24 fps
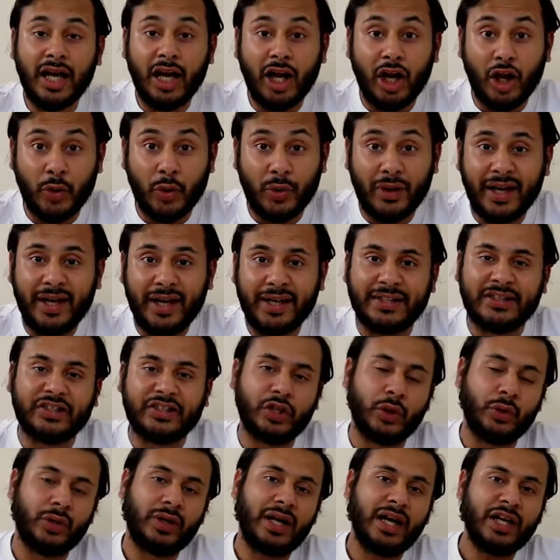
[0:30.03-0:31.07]
Okay,
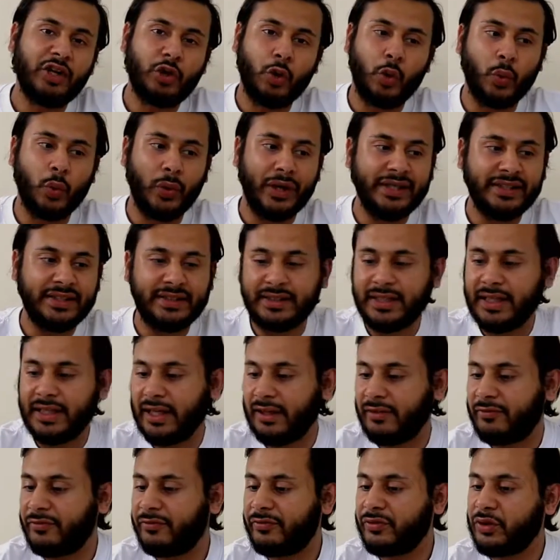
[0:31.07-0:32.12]
so like always,
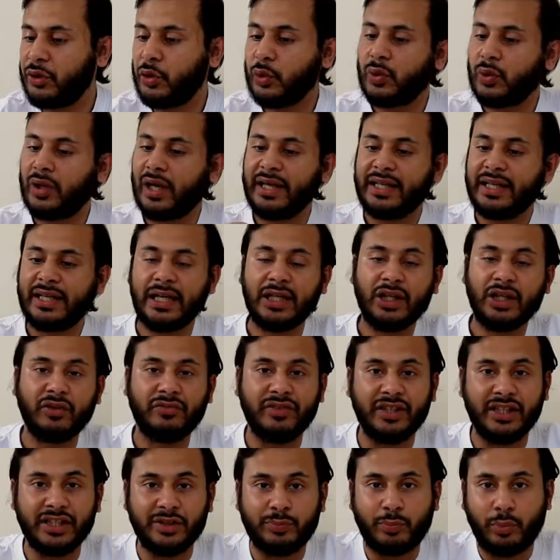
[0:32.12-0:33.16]
if you like any of
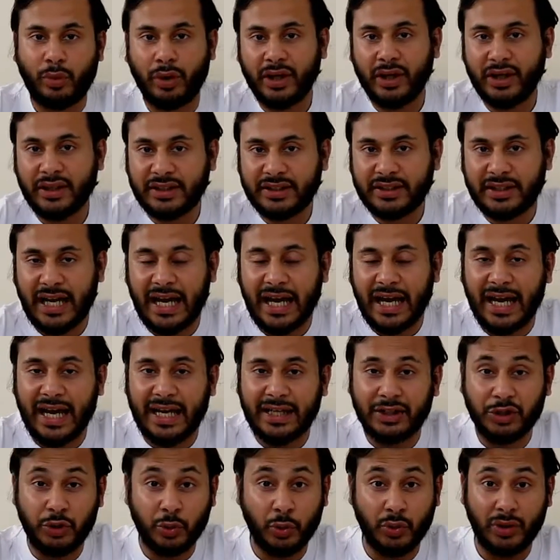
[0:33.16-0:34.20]
these products
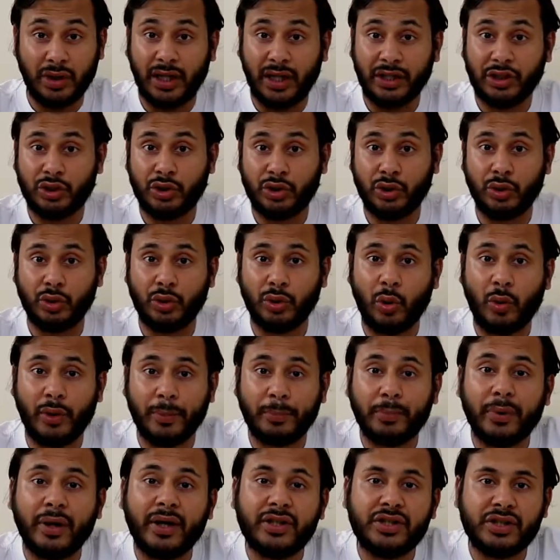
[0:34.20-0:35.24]
and you would like to go
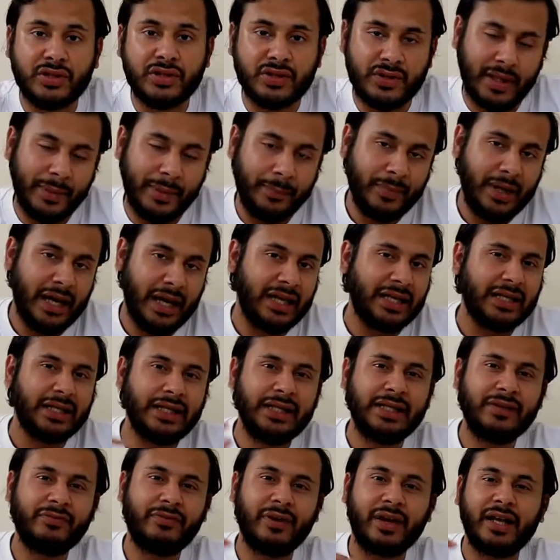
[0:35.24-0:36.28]
and purchase them, I'll
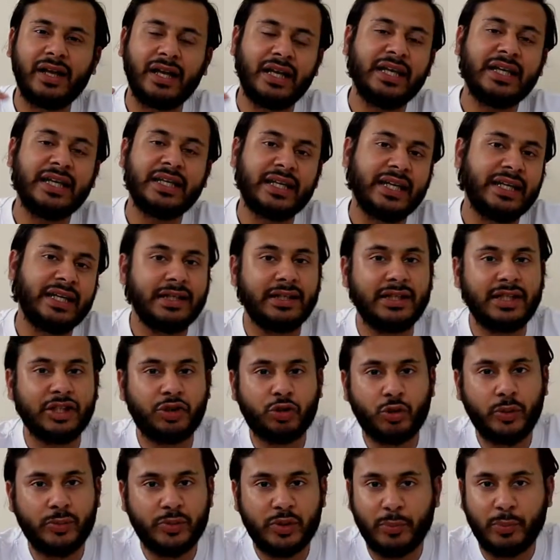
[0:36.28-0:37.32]
leave a link in the
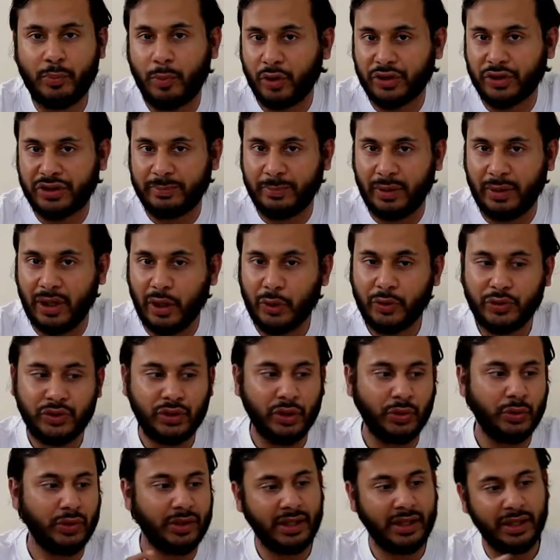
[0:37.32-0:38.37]
description box below so
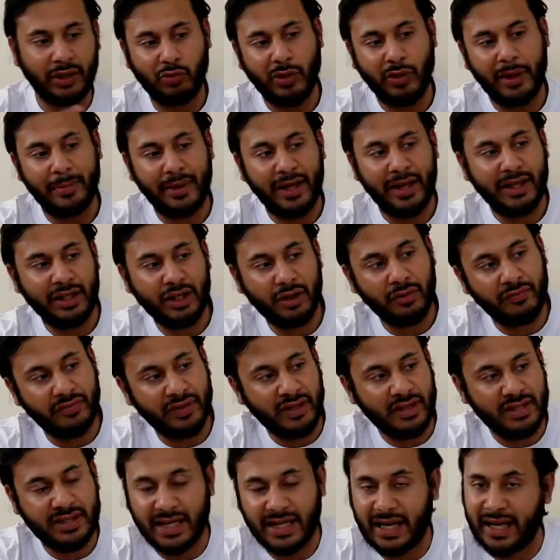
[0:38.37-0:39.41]
you can grab any of
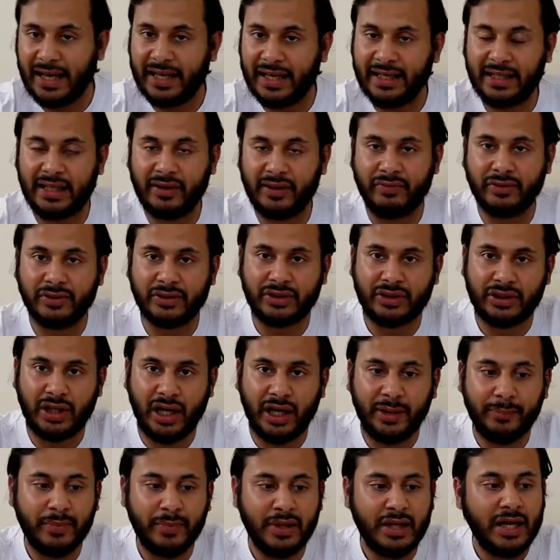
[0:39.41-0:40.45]
these at any given
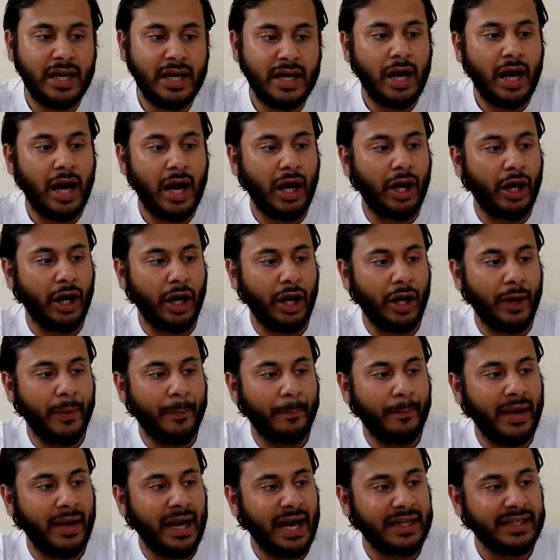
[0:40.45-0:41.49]
time.
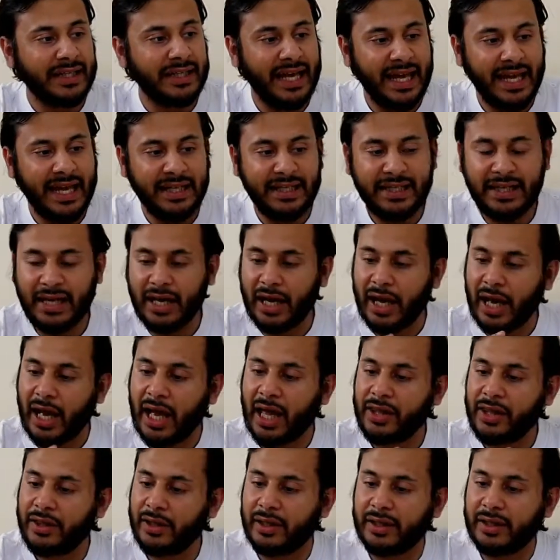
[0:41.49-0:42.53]
And any
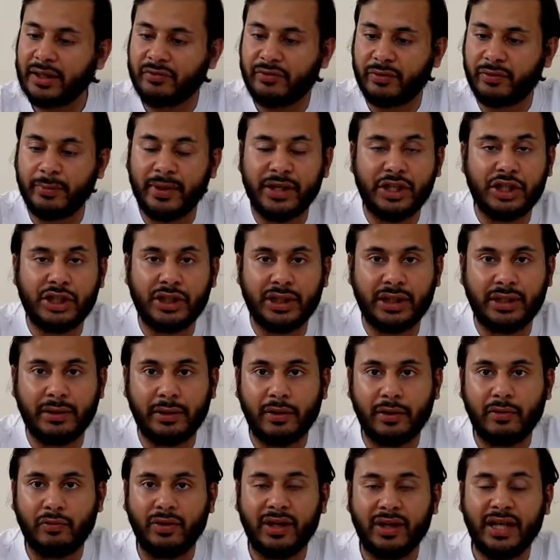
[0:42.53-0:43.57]
other information
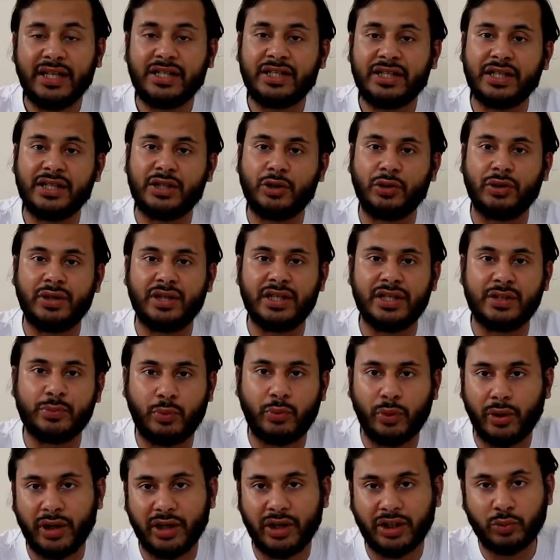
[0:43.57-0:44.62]
related to these
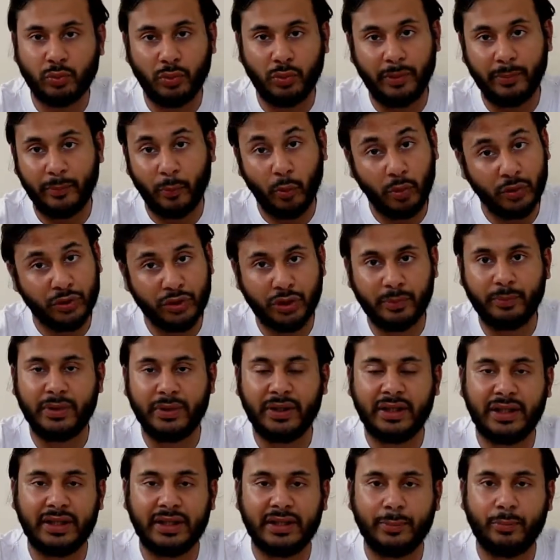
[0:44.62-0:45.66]
products will also
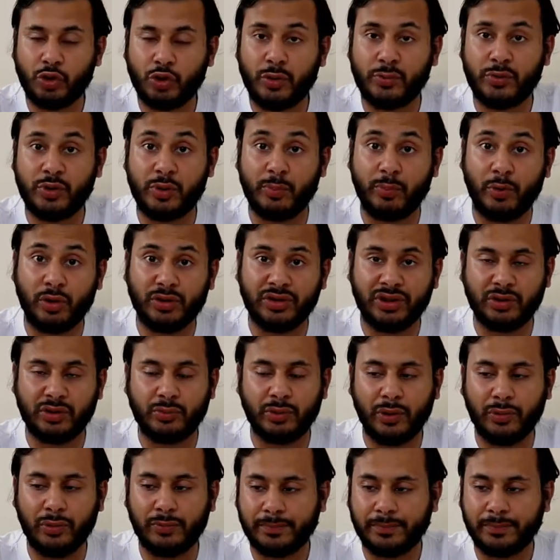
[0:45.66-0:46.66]
be in the description box as well.